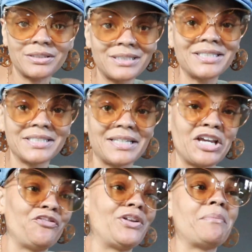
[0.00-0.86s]
This is
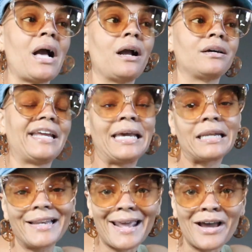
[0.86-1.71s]
life, and I'm not going to
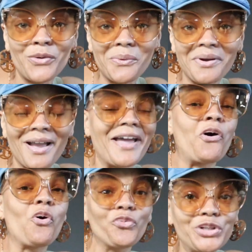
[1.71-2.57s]
edit it out.
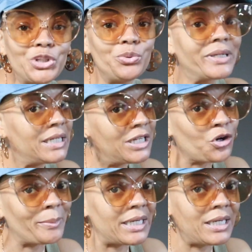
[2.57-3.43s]
Hopefully you can
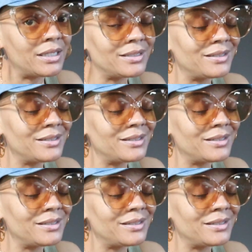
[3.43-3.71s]
hear me.